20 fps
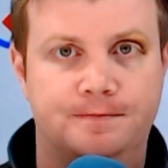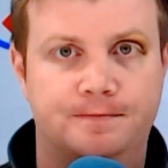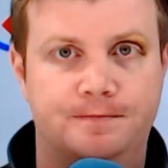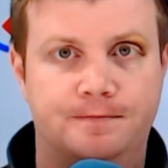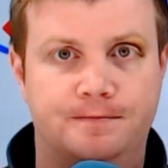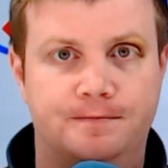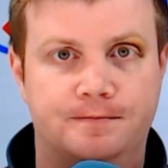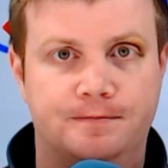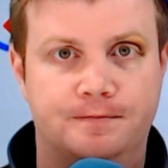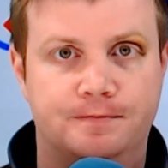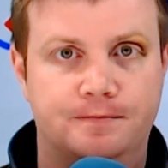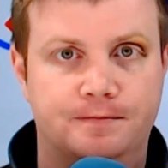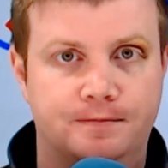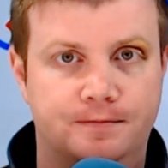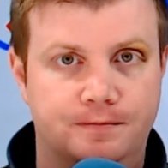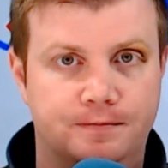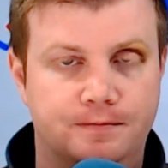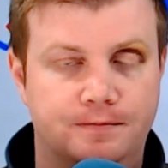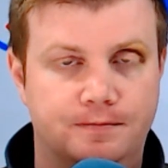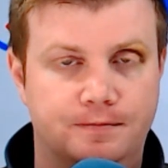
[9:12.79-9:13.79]

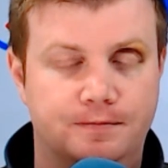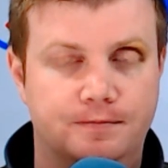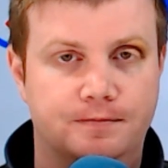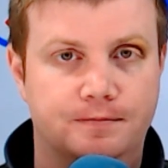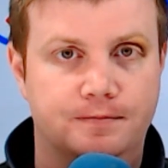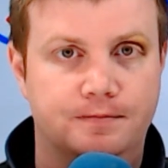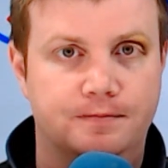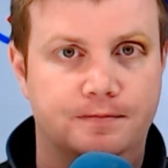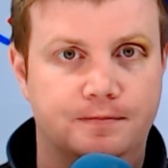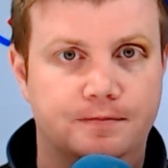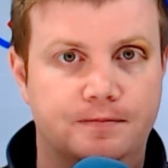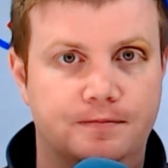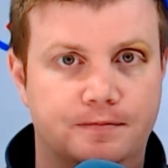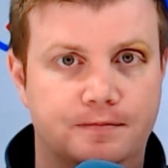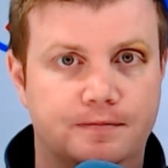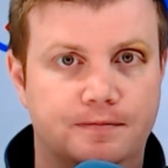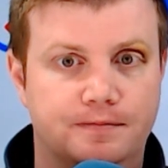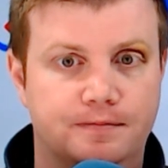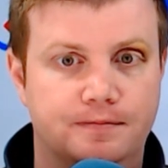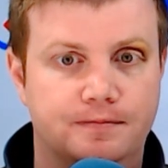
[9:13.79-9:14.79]

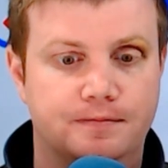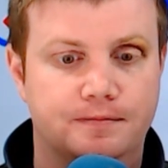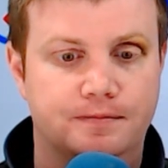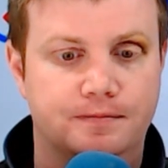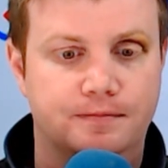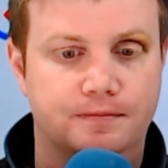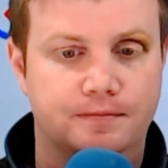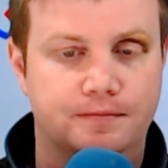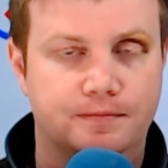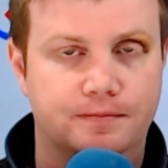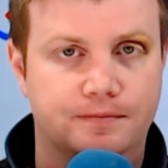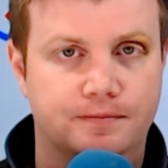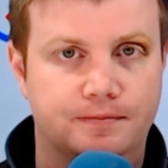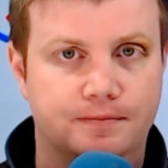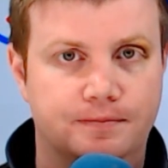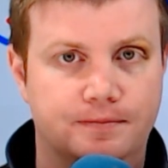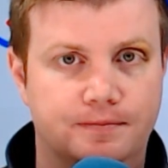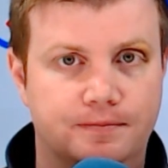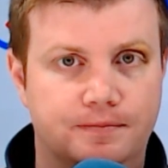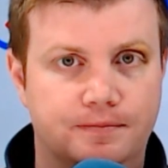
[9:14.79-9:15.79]

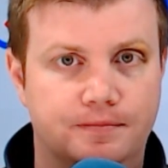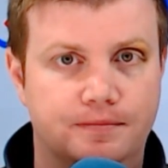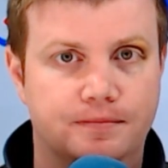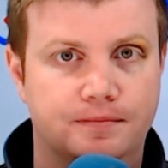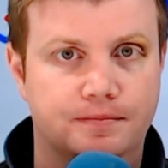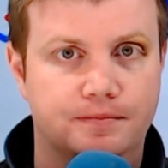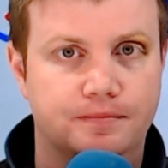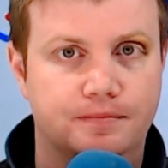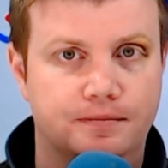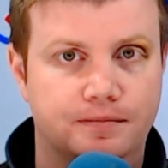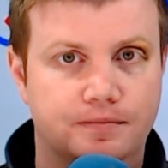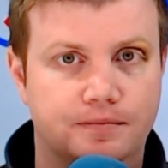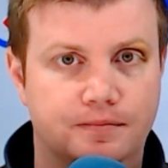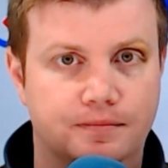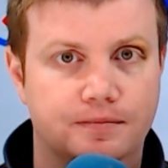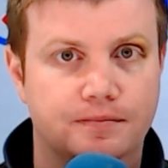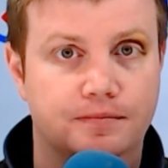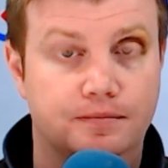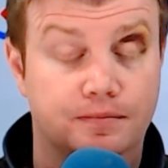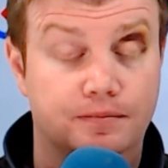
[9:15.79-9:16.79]

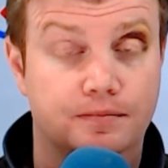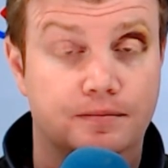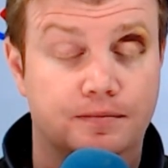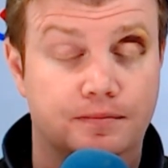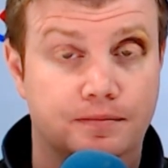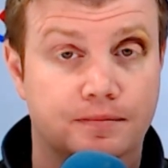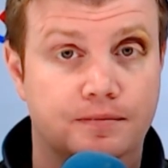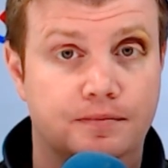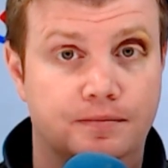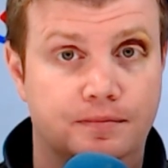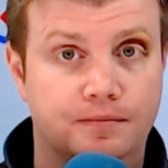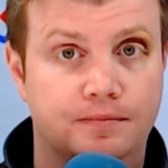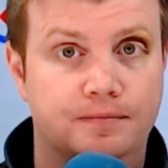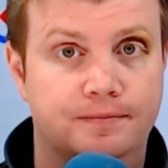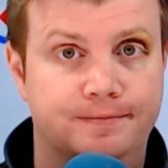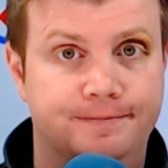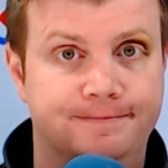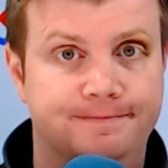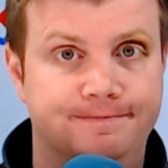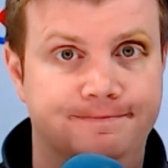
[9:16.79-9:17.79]

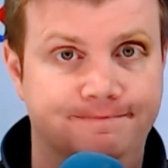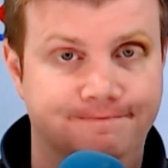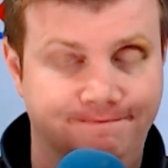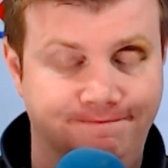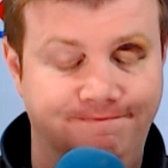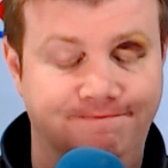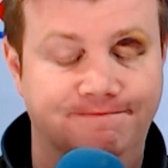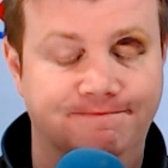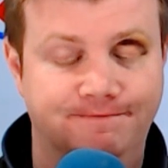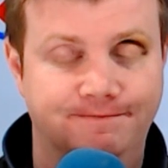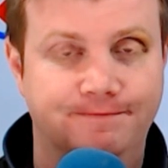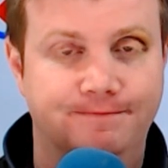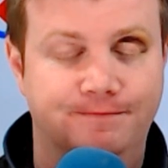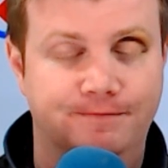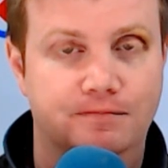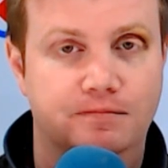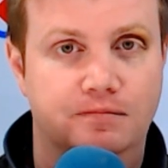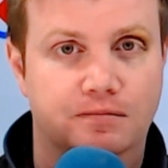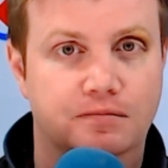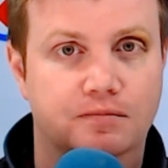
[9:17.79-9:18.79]

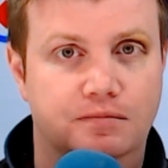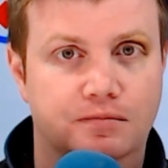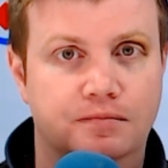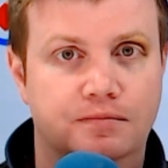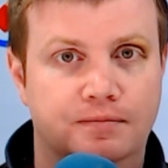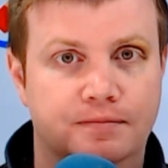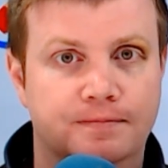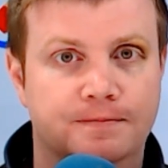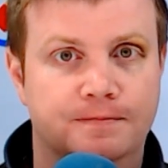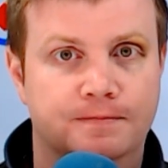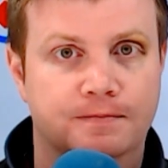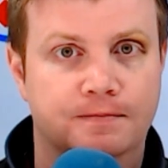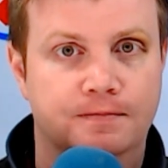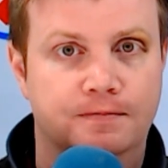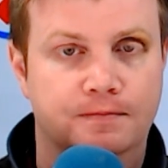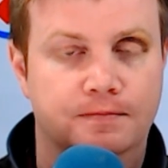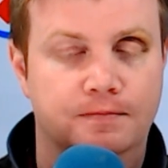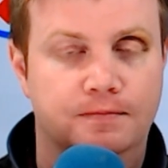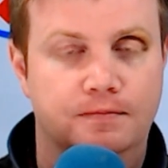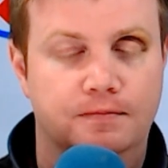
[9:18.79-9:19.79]

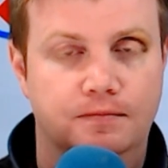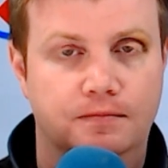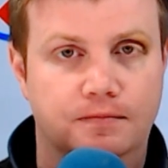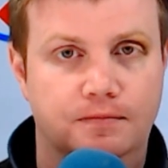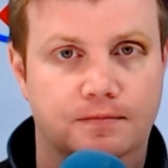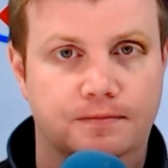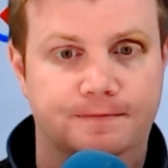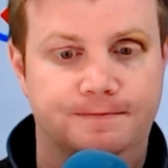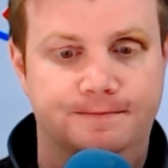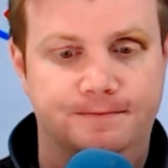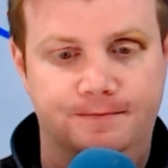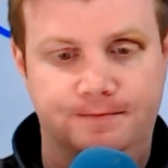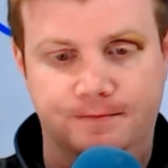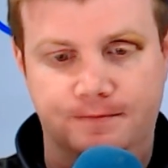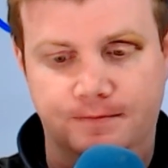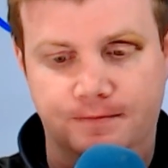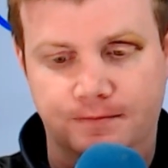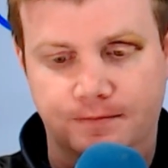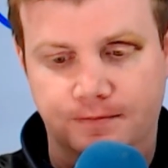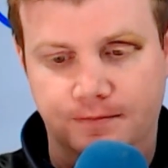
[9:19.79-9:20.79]
No words are spoken by the person on screen.